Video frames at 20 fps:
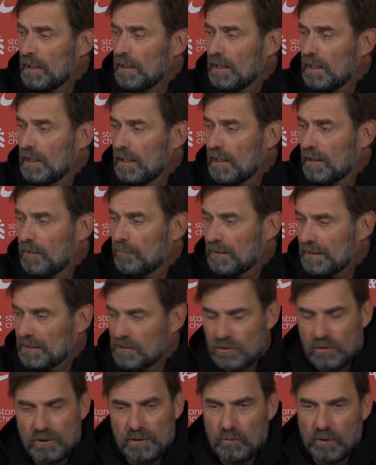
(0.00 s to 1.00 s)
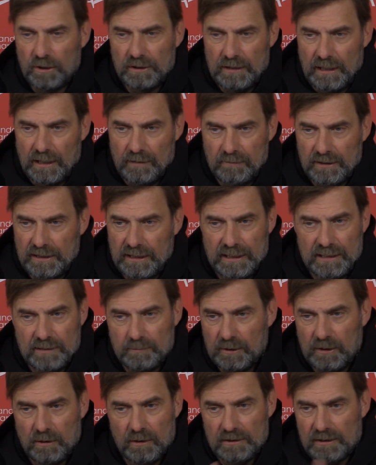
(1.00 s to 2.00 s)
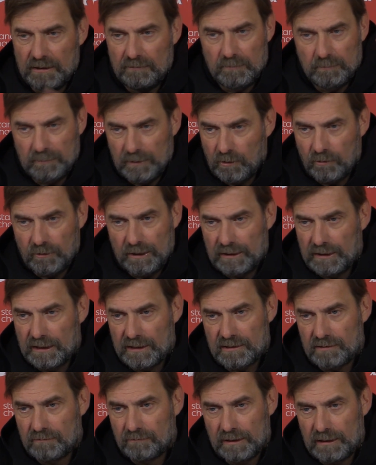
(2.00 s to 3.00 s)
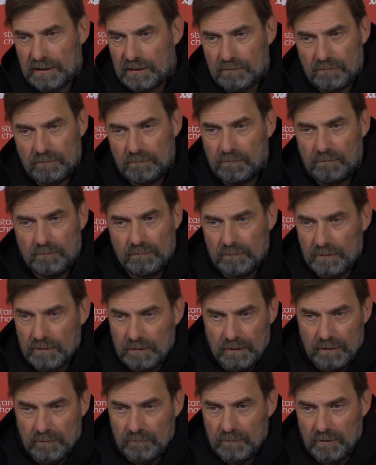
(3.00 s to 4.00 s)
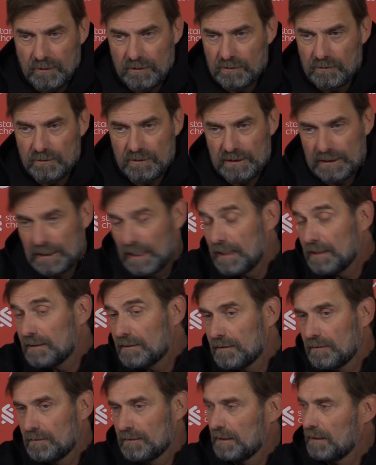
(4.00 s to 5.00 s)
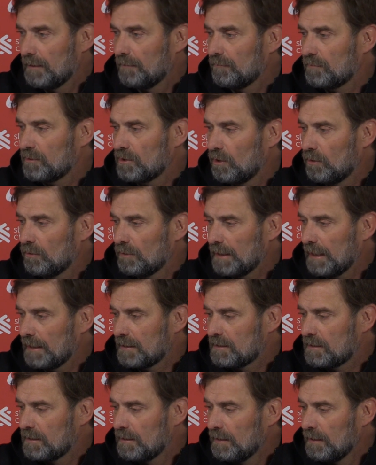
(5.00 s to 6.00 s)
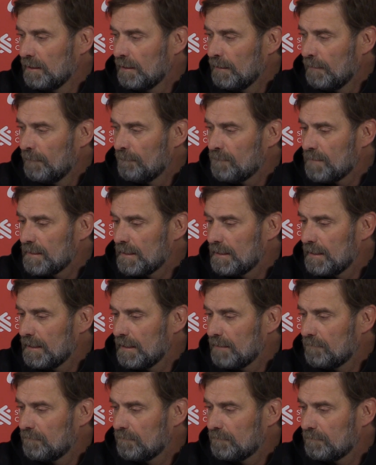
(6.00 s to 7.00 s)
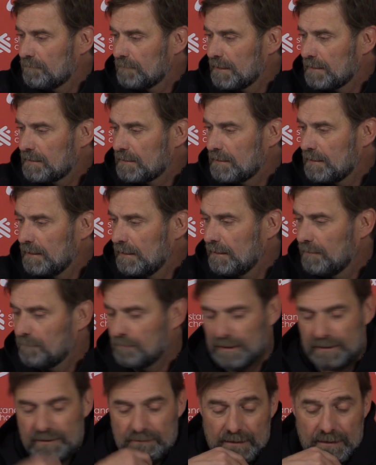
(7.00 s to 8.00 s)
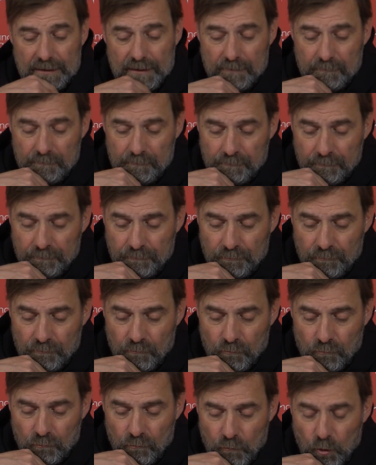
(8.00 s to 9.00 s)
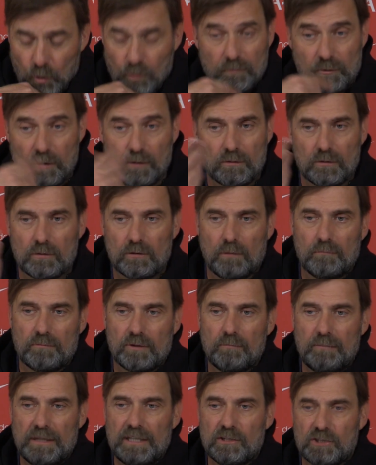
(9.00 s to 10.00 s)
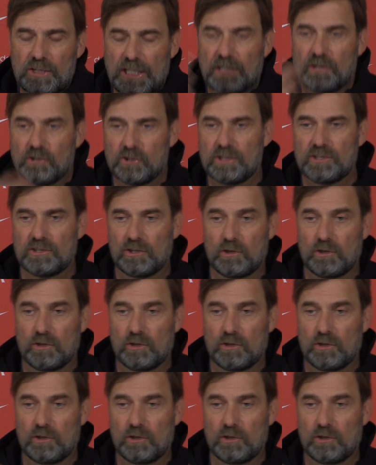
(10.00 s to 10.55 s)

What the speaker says: But it's only one time the case, because then we play already Aston Villa on Tuesday night. So that's clear. But no, the main challenge is